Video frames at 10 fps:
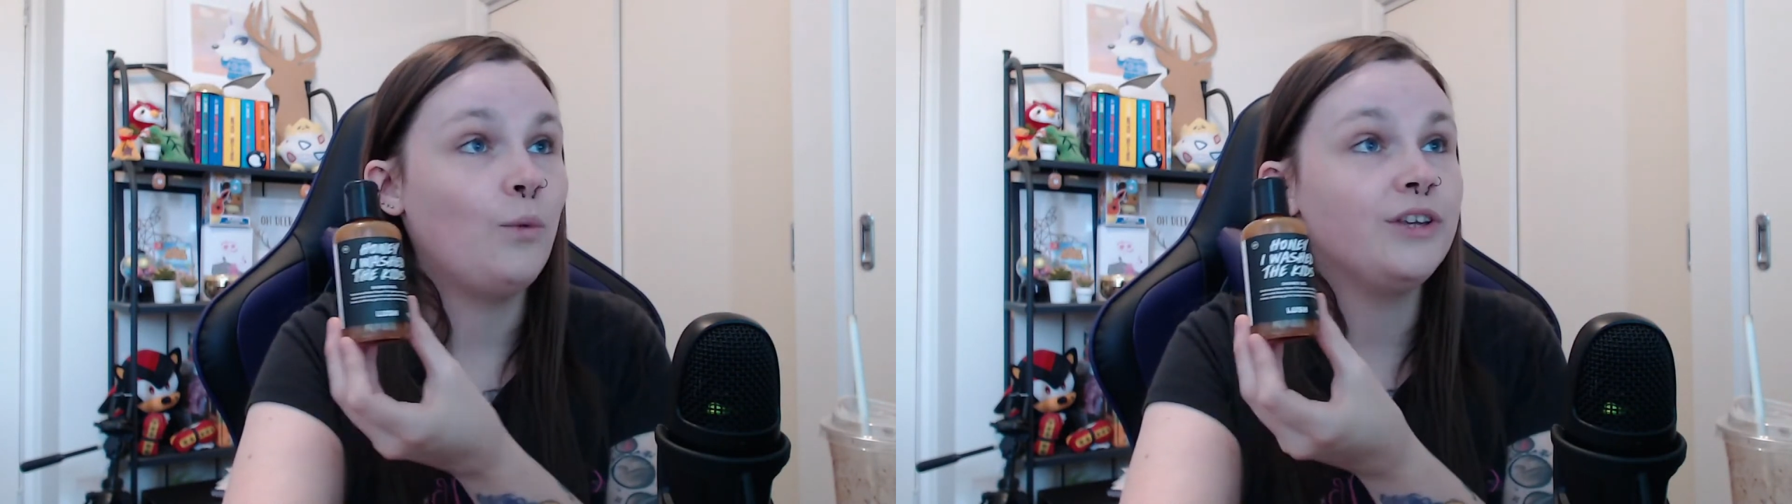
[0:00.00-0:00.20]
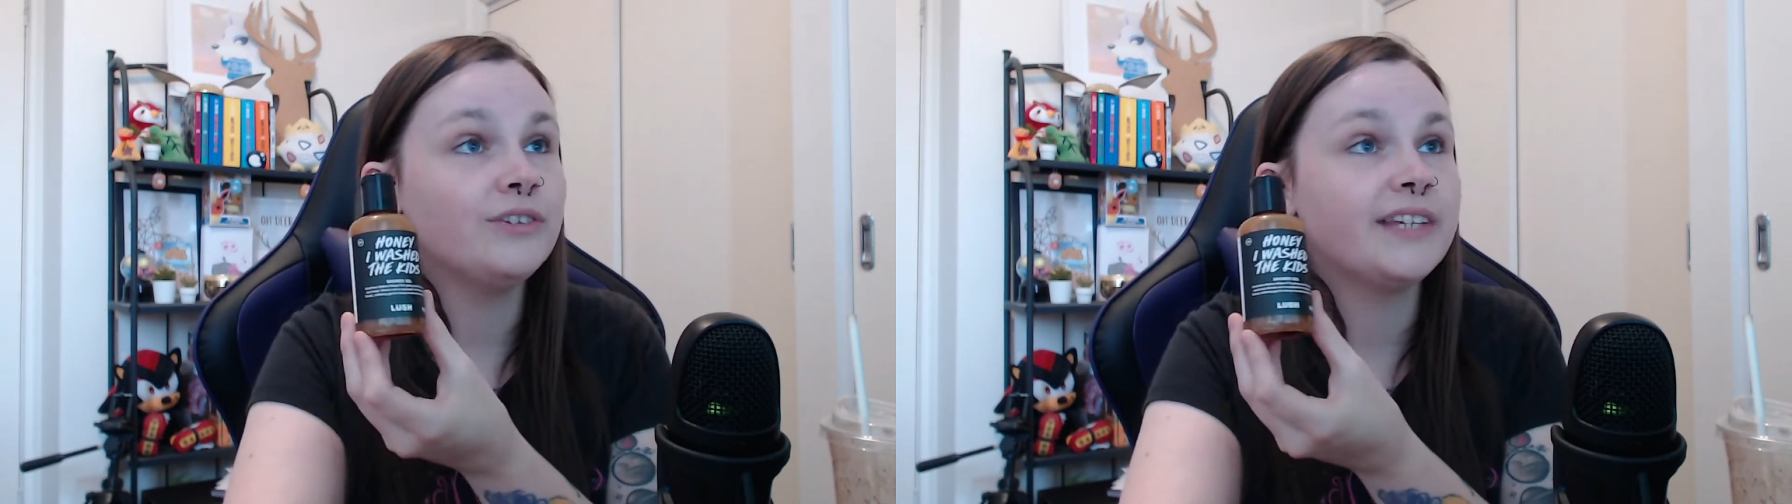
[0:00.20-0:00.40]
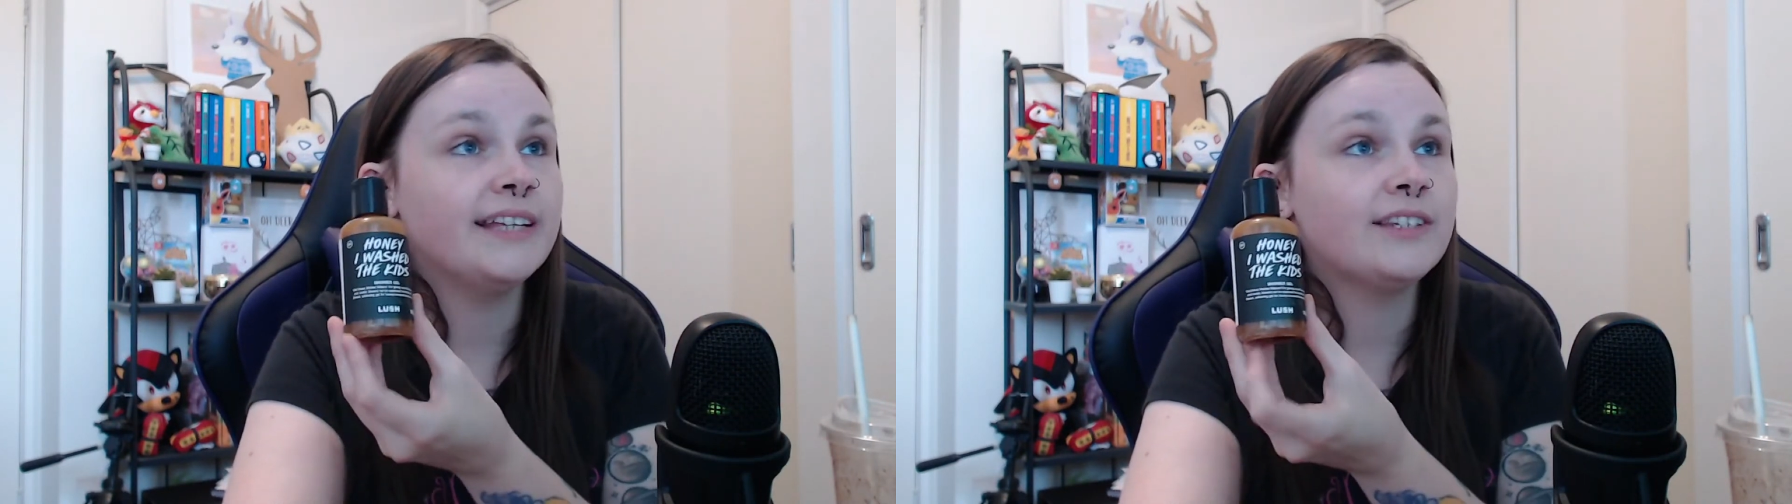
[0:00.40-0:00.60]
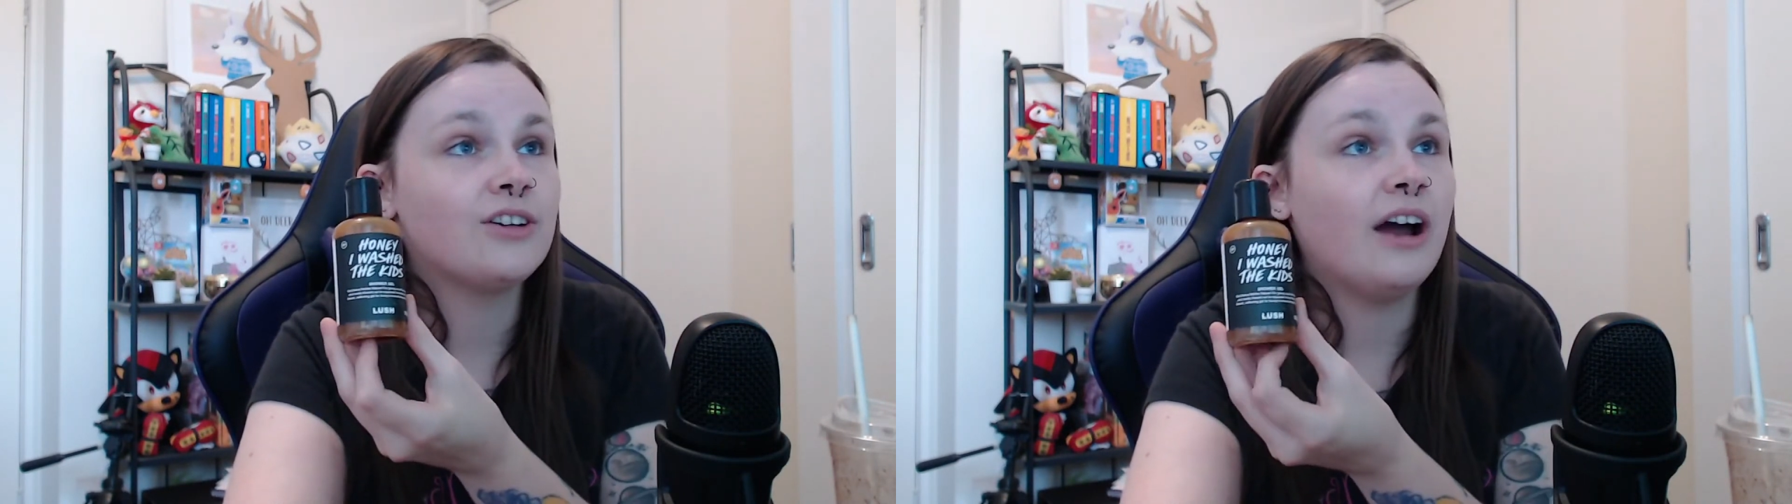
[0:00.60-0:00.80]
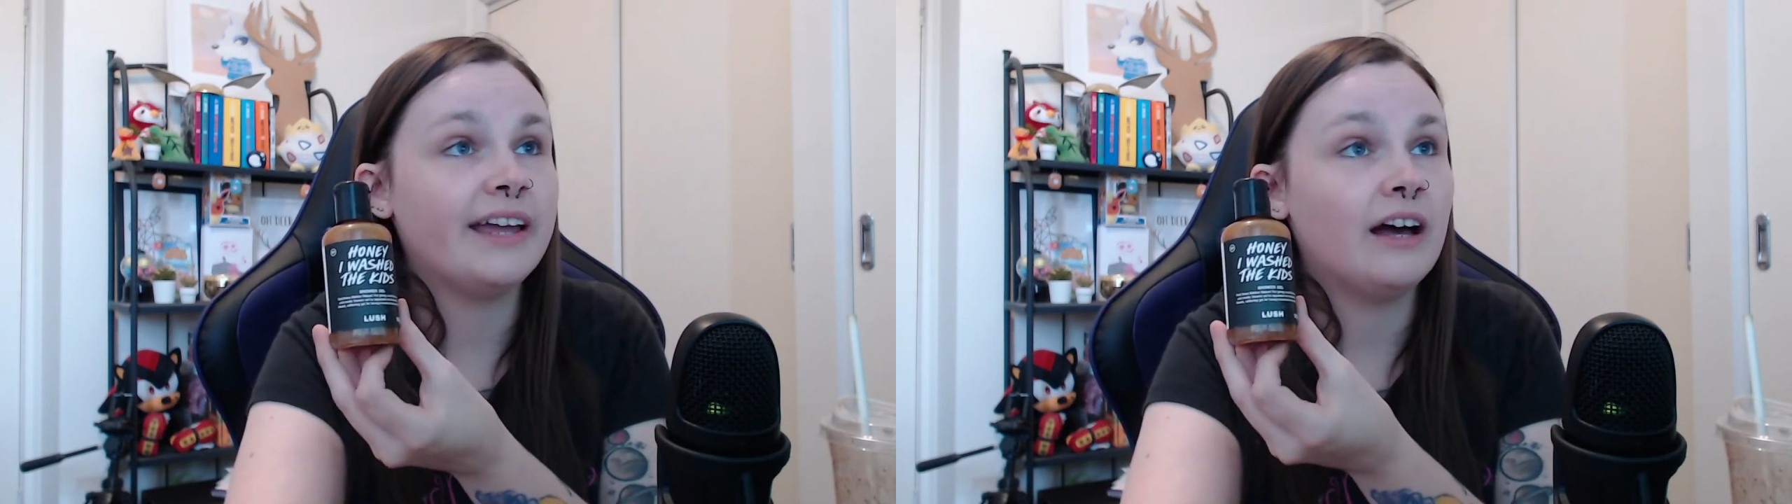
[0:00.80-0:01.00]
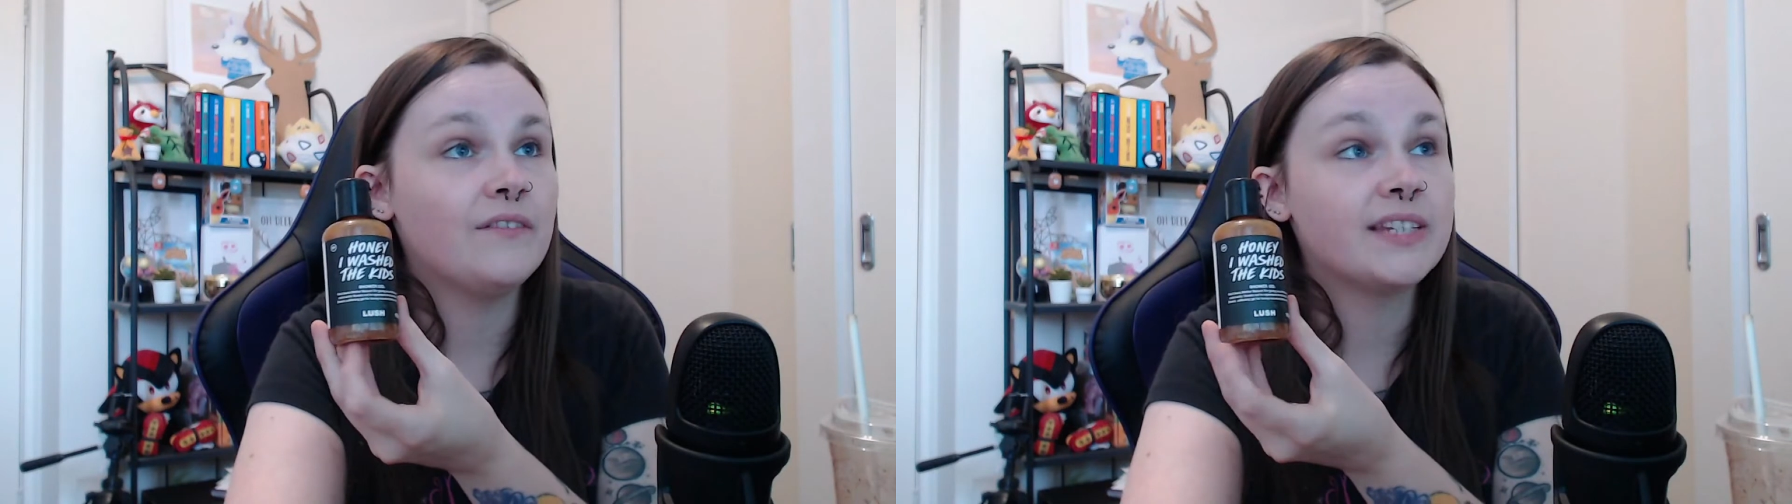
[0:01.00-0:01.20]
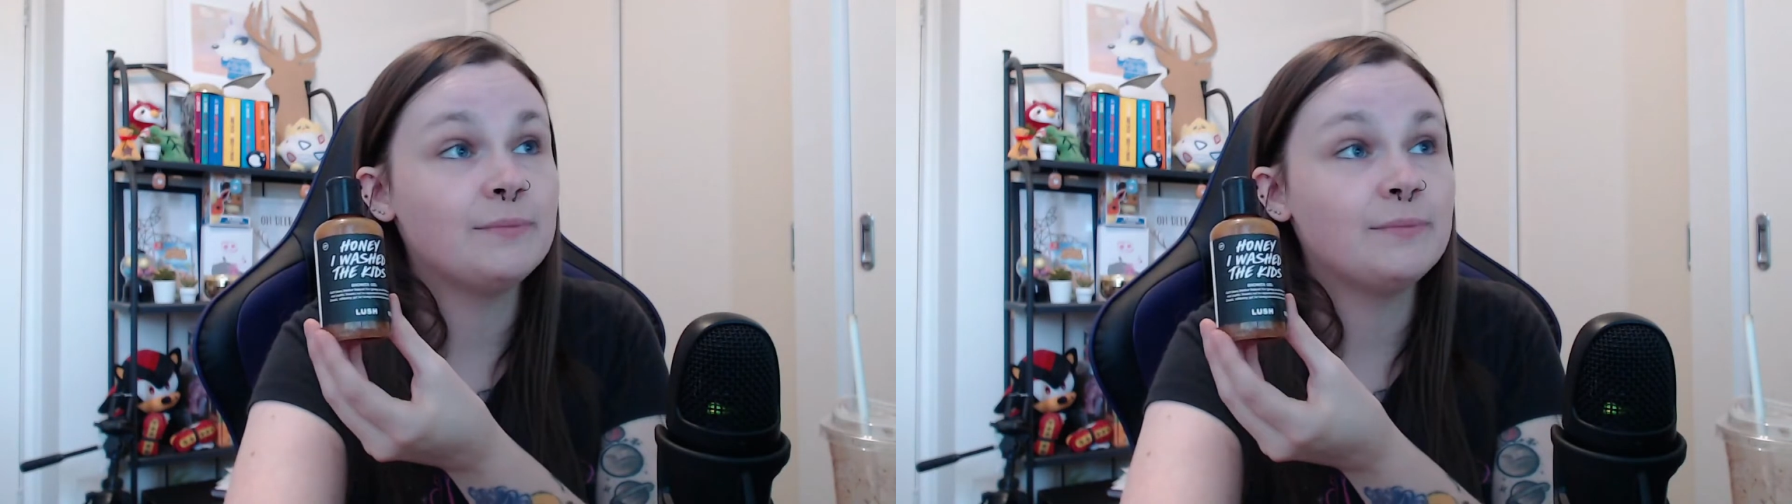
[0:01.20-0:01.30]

"When your skin's crying out for